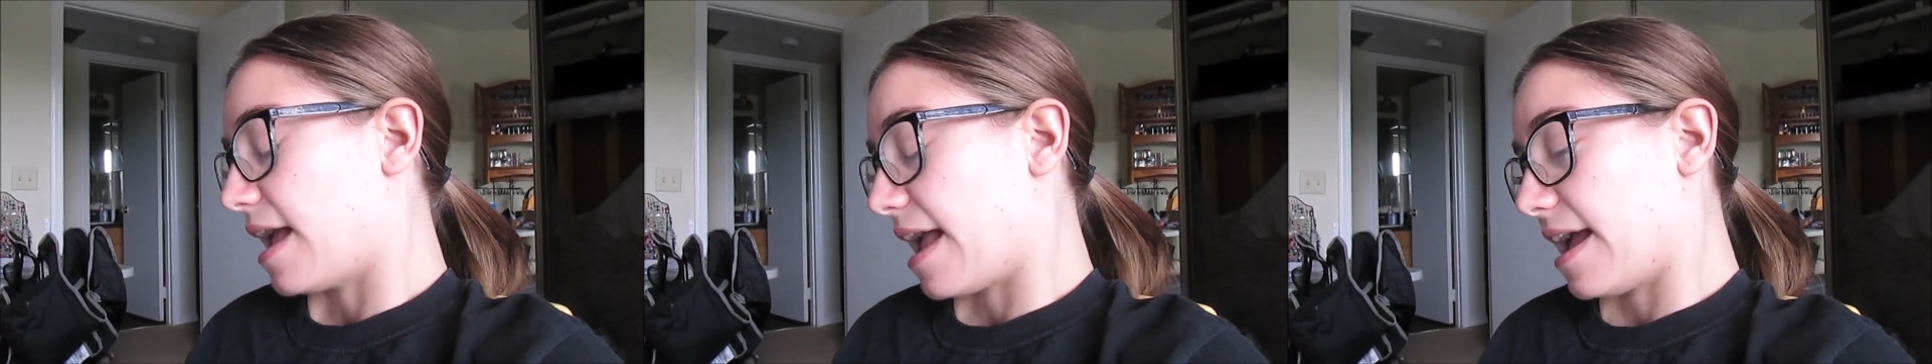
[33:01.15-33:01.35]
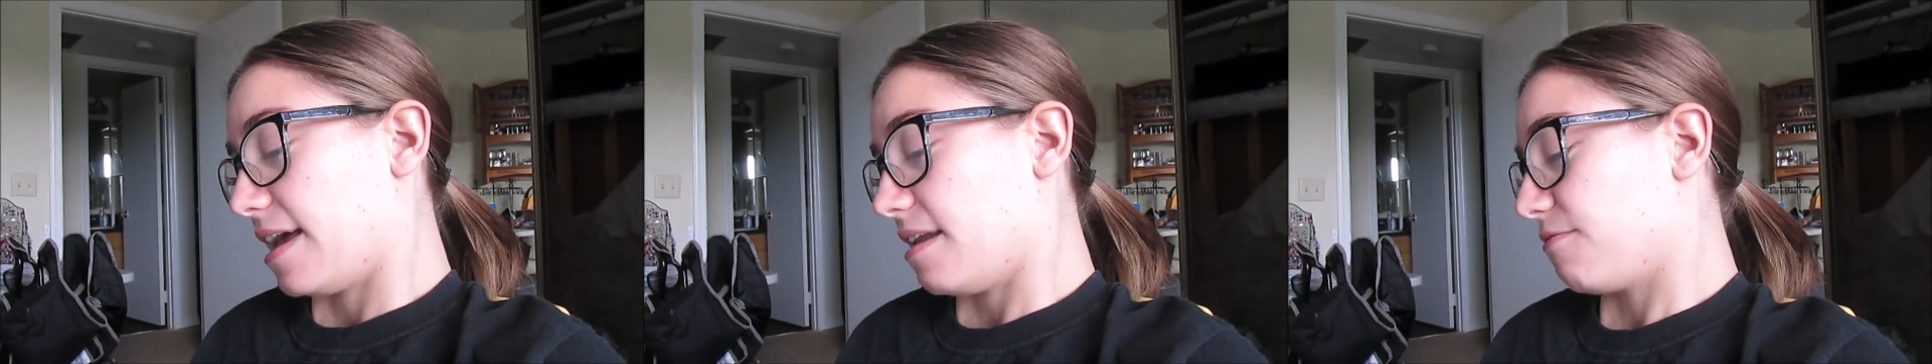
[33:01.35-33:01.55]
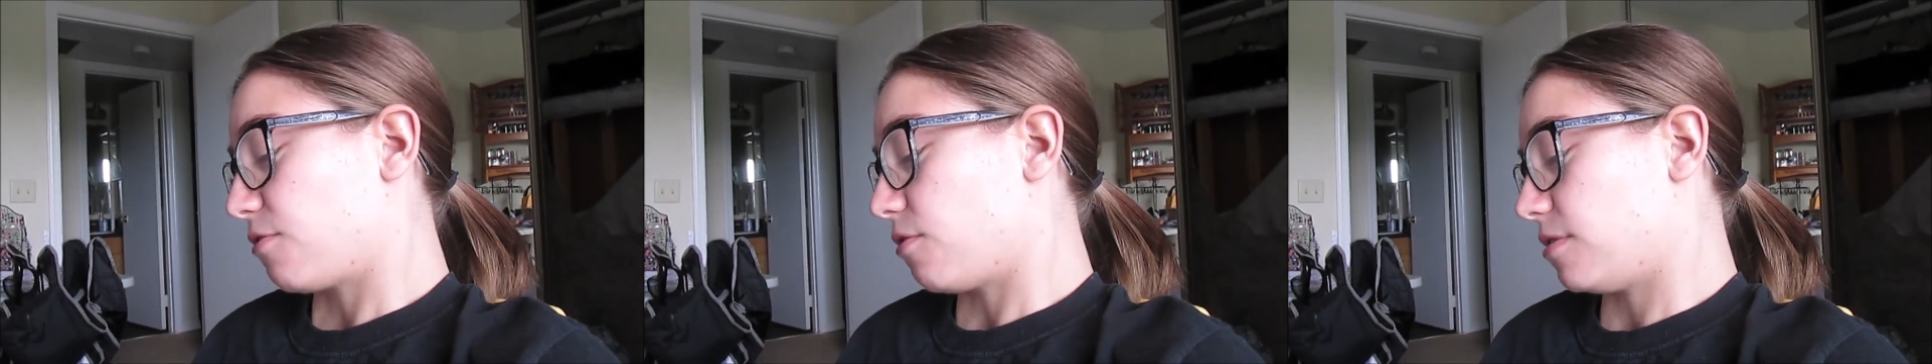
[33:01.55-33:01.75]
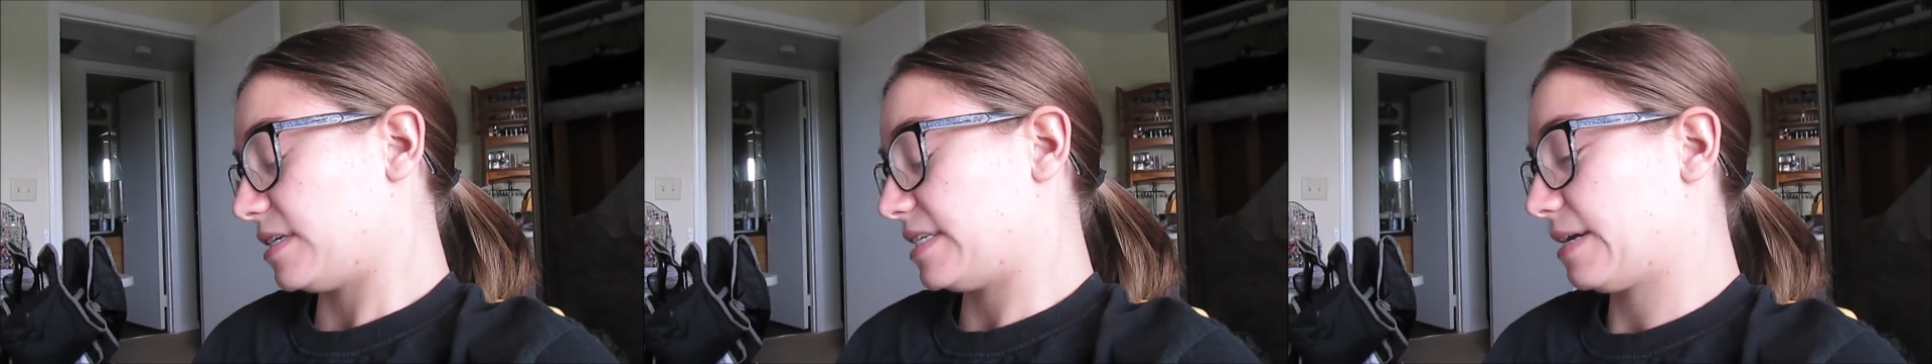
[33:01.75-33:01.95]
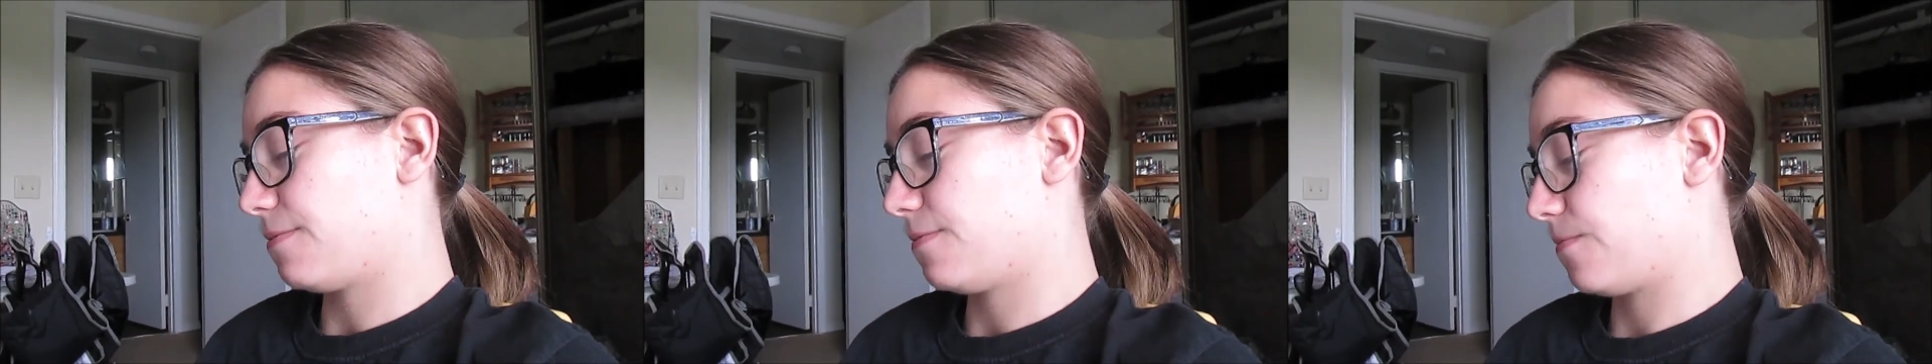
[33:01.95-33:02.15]
And, of
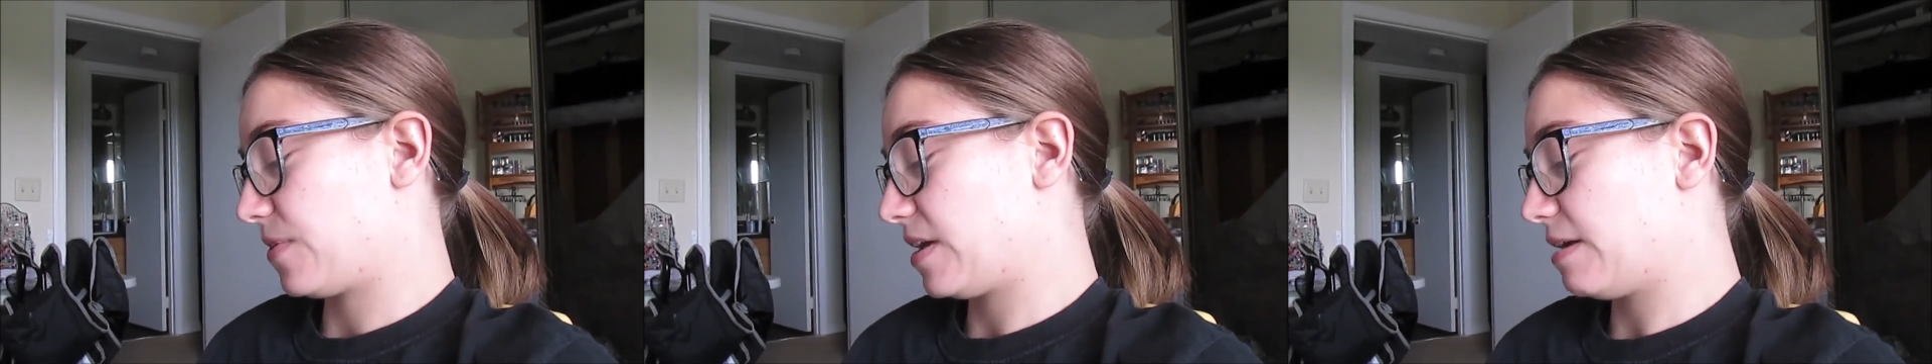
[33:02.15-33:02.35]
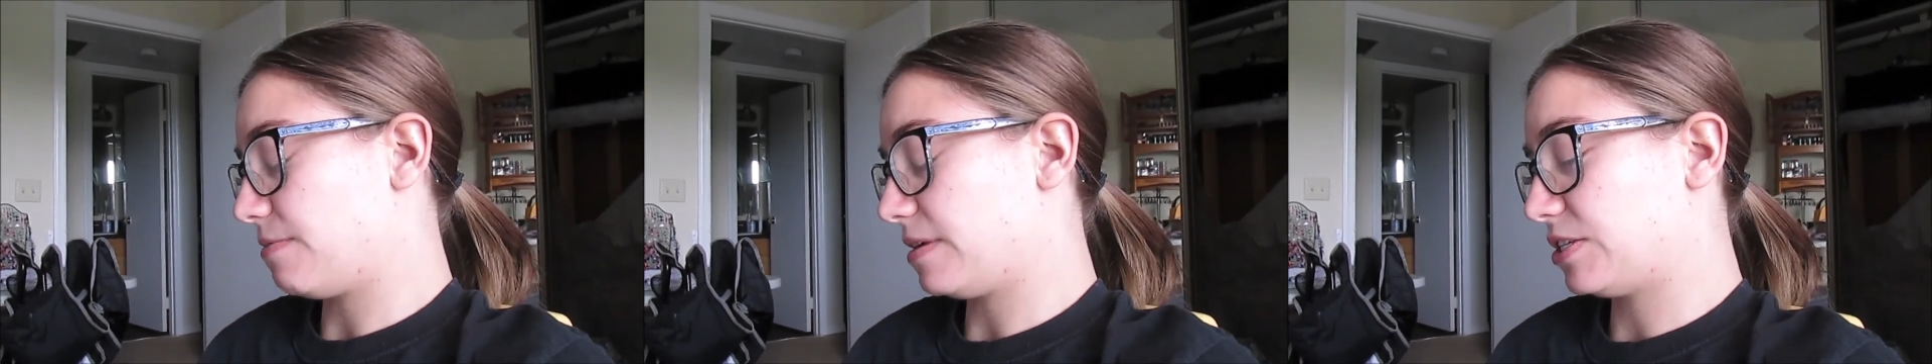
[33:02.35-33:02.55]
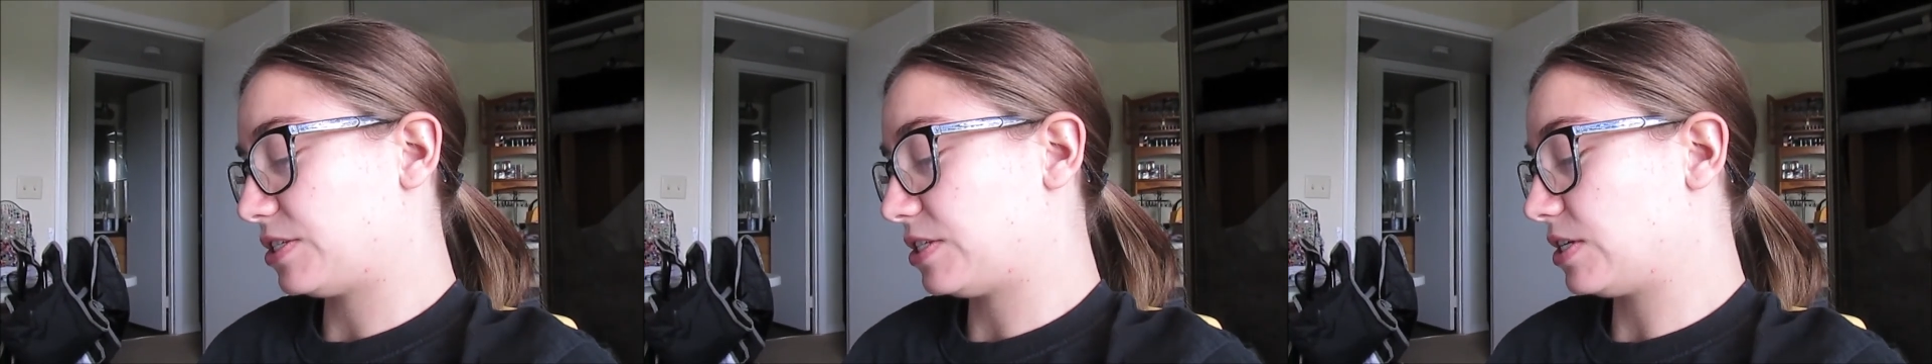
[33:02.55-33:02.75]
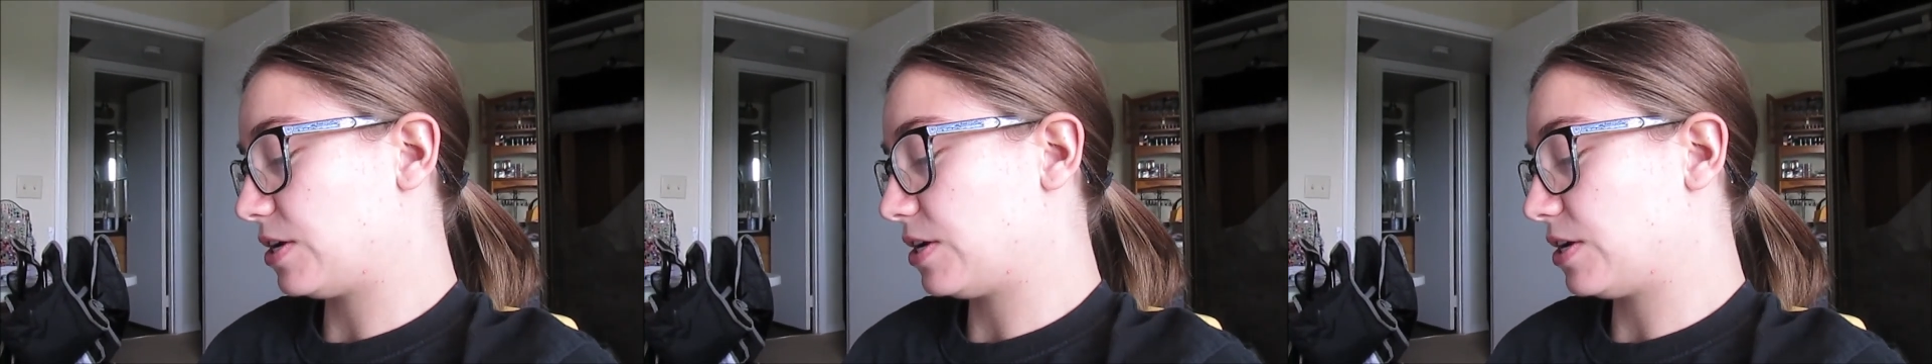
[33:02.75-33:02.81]
course, he wants to